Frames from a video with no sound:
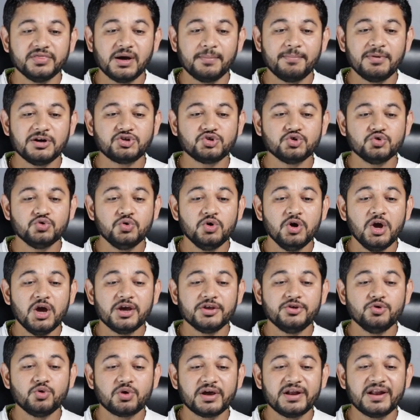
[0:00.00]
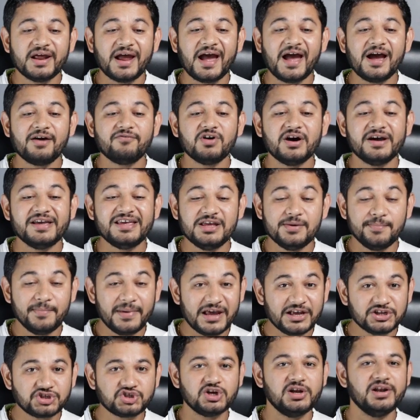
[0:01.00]
Number two, you can have an
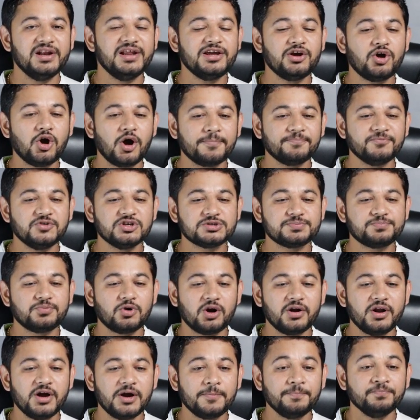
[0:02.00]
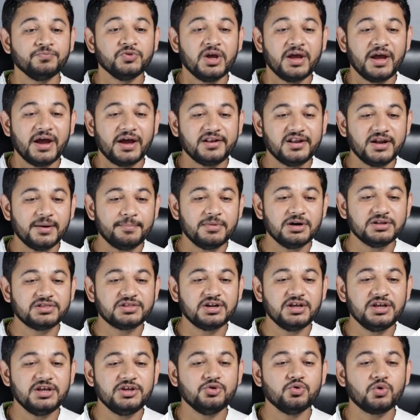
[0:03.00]
image link of this product. And number
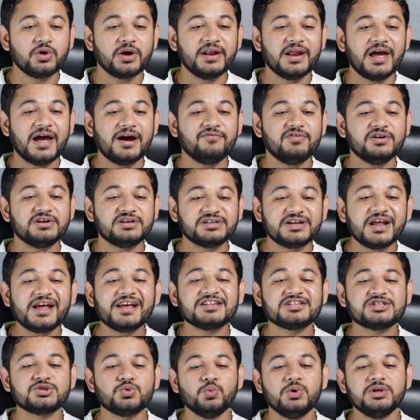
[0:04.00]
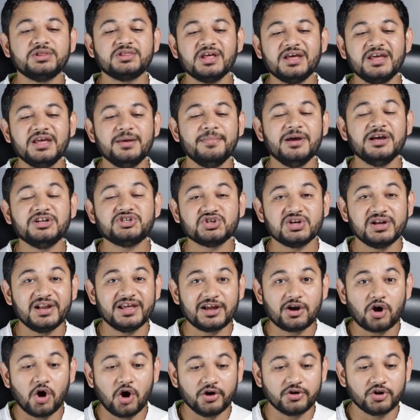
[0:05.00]
three, you can have a text with image
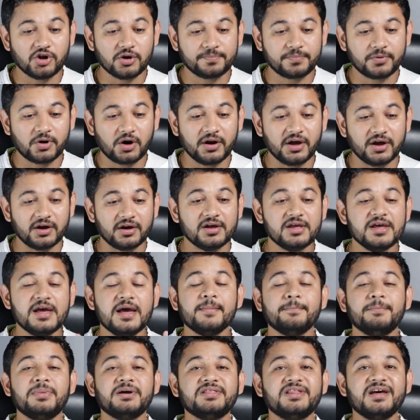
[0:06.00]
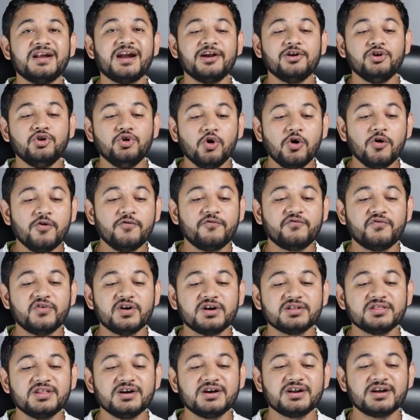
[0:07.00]
link on your product. But there are no
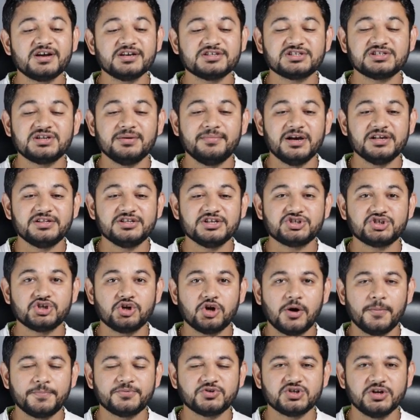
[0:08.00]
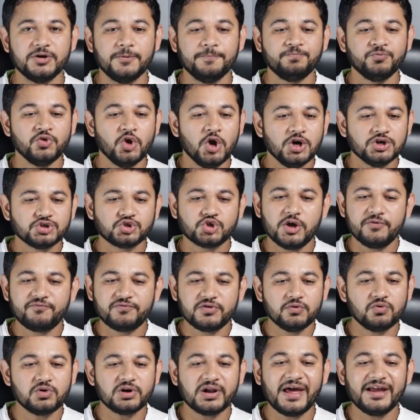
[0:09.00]
further customization option. So if
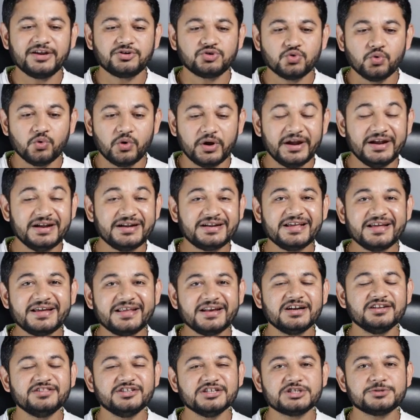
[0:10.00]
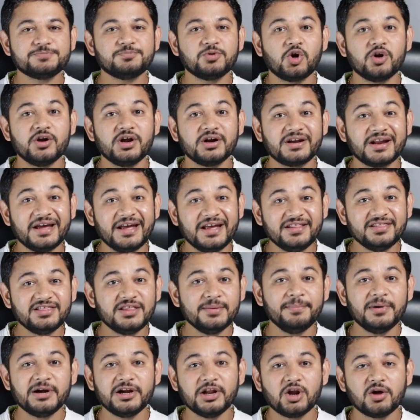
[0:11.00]
you would like to integrate this product in
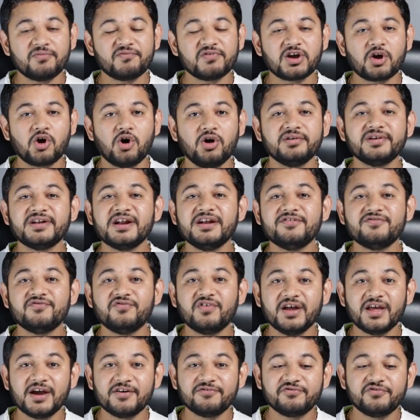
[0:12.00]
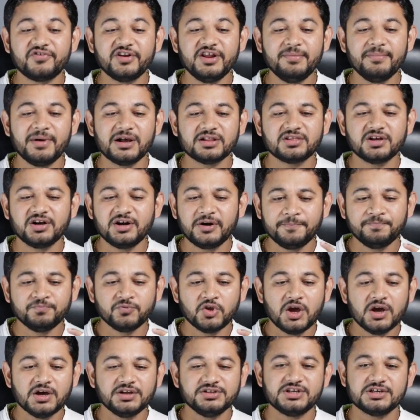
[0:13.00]
the middle of a content via free method,
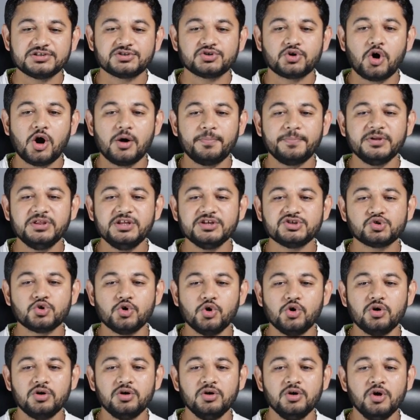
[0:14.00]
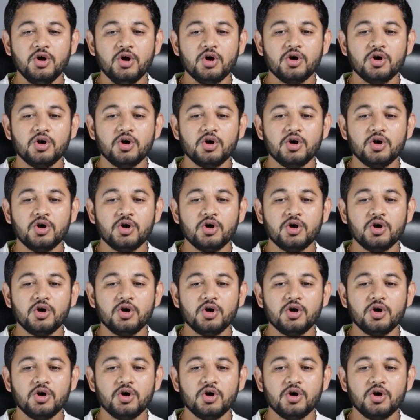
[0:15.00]
just copy this code,